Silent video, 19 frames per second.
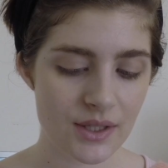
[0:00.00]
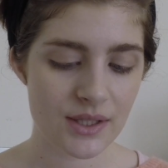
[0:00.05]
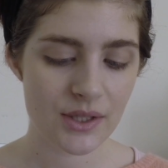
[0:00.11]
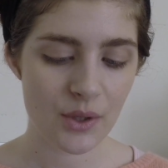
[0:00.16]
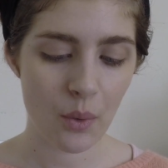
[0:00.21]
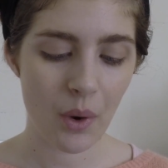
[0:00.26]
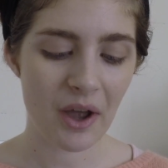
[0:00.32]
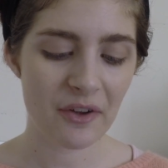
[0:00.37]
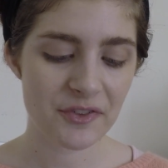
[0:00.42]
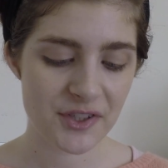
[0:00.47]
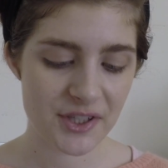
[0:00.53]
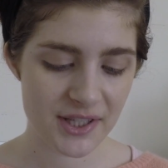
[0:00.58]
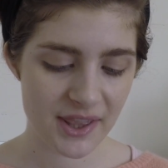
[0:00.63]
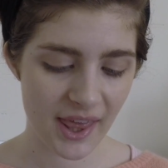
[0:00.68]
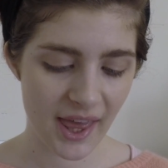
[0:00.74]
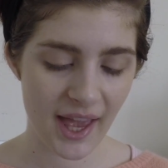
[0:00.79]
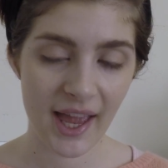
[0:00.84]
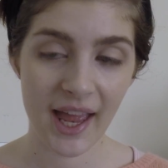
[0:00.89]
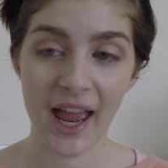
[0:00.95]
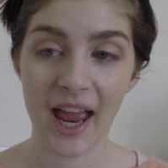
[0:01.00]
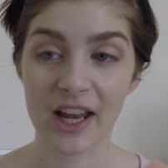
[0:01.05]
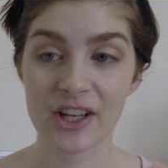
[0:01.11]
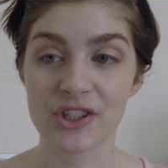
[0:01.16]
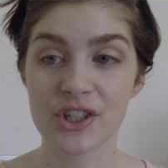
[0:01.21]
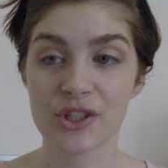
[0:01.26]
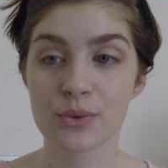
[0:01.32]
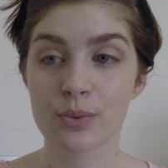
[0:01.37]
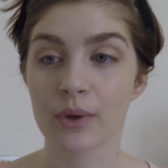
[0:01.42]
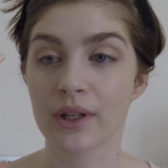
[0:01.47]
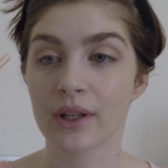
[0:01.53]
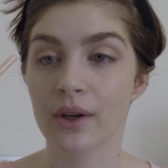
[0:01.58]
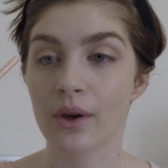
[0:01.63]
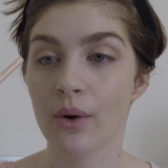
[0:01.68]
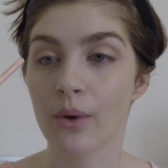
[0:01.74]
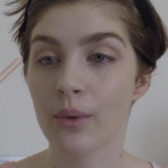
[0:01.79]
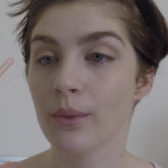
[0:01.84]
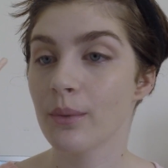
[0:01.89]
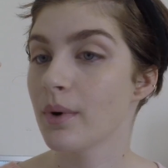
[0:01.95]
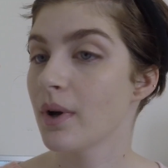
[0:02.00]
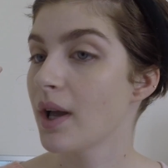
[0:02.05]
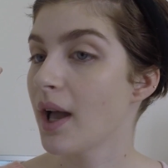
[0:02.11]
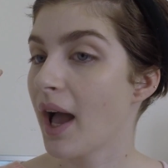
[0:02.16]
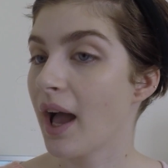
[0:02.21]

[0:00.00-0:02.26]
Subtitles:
So after that, I just want to go,